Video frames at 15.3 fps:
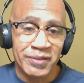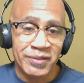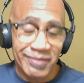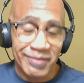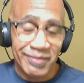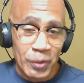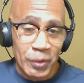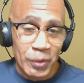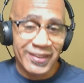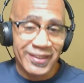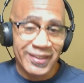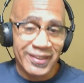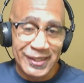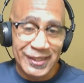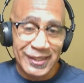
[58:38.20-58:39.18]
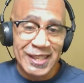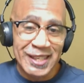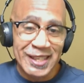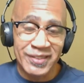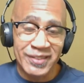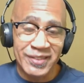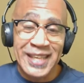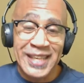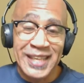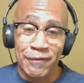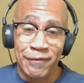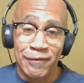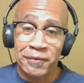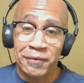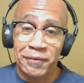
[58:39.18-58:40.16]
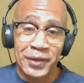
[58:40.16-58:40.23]
going to the
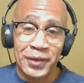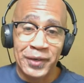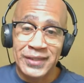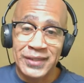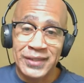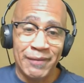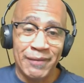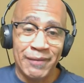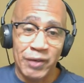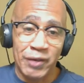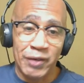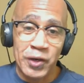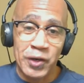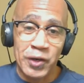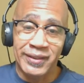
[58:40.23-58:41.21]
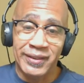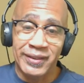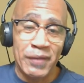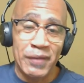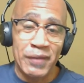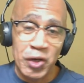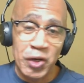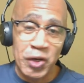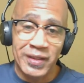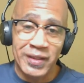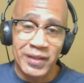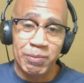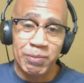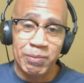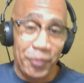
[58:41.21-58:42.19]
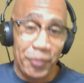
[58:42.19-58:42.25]
CFO first. I've never heard this
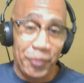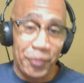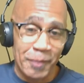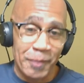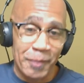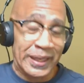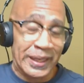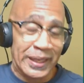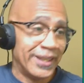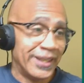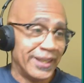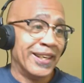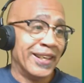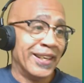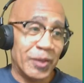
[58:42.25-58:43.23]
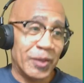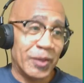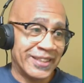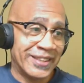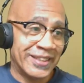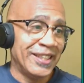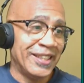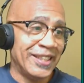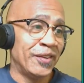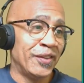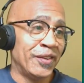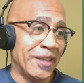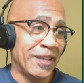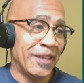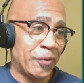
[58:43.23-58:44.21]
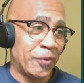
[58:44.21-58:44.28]
before, but go to the
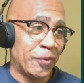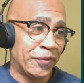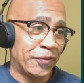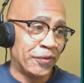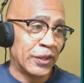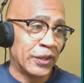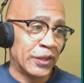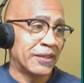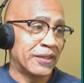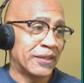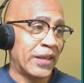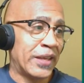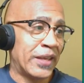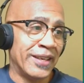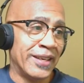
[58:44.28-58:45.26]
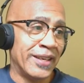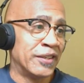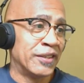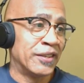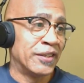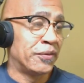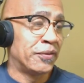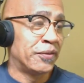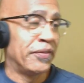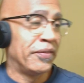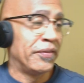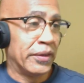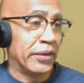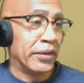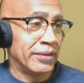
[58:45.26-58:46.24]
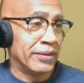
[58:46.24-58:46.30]
CFO first, and then there's
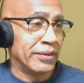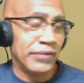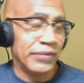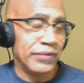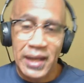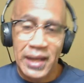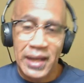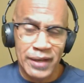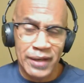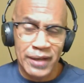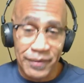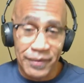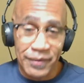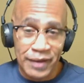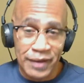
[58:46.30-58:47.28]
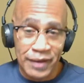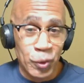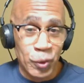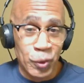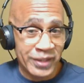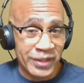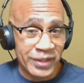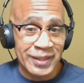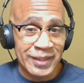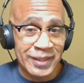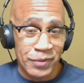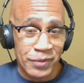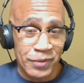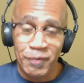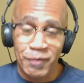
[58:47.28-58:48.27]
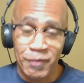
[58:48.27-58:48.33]
I don't know what the steps.
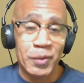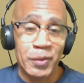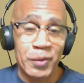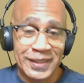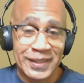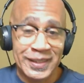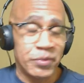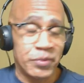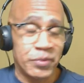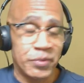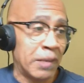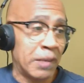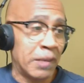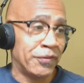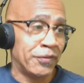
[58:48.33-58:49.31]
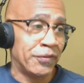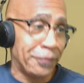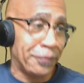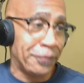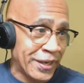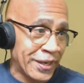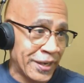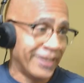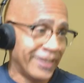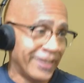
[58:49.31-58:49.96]
I don't remember what the steps are, but for free,